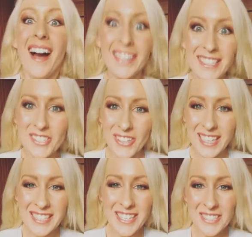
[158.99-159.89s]
I get so
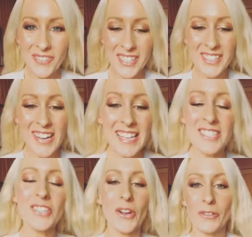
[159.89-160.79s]
energized by you guys.
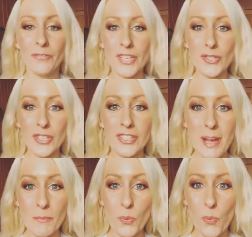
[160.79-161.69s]
So, fear truth
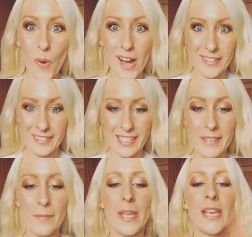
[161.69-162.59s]
number one
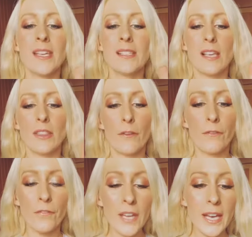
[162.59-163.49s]
is the
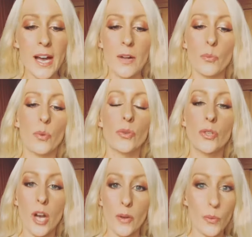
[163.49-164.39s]
fear will
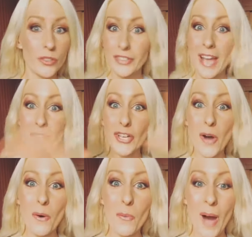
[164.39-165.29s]
go will never
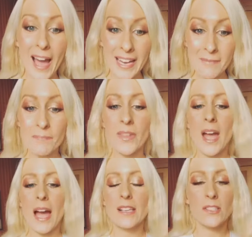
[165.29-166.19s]
go away
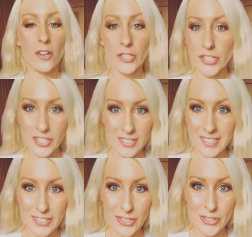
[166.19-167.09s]
as long as you
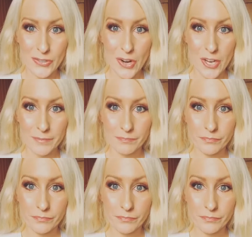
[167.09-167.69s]
continue to grow.